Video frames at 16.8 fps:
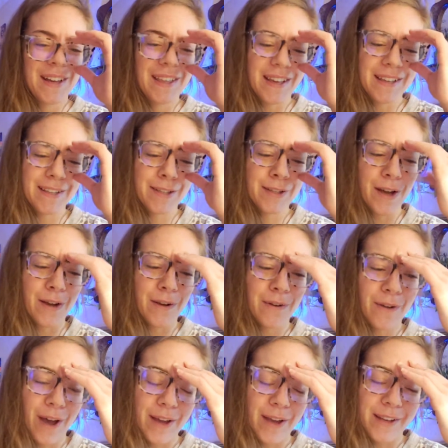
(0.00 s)
I saw
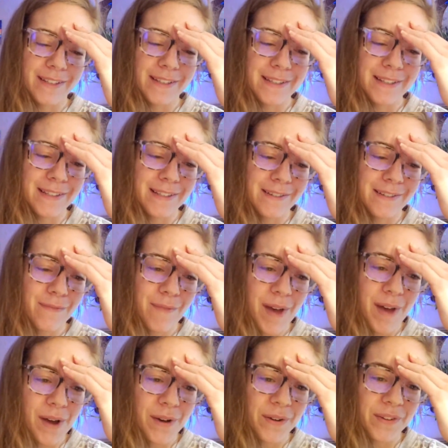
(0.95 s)
a decent
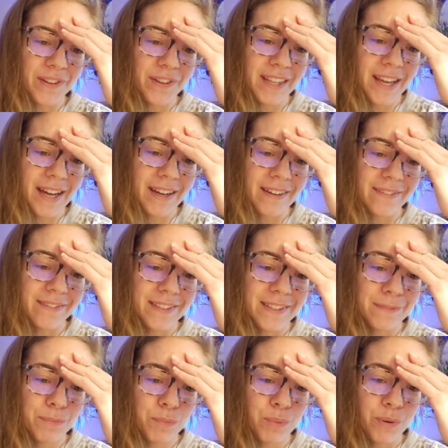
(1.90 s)
amount that was
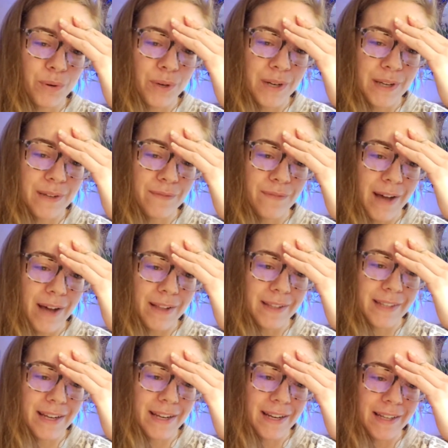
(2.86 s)
pretty
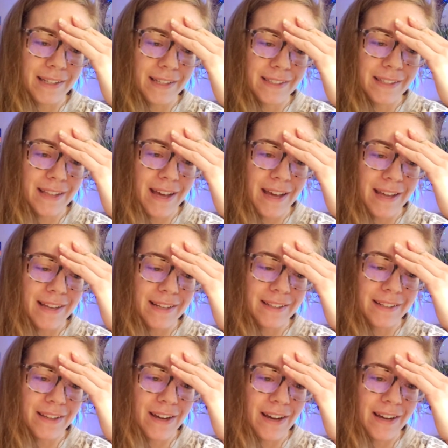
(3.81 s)
validating to that
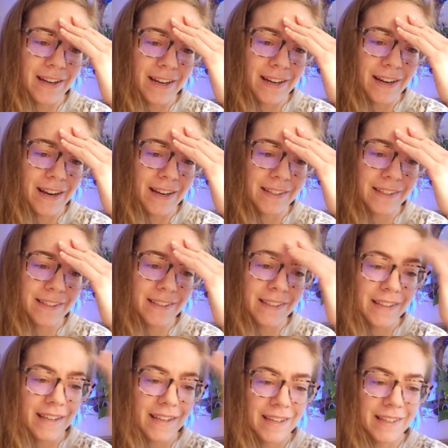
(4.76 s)
thought, and I
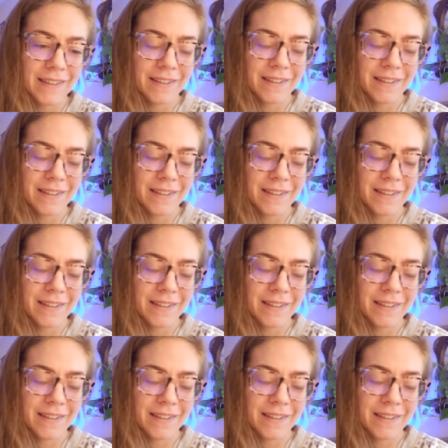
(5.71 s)
like,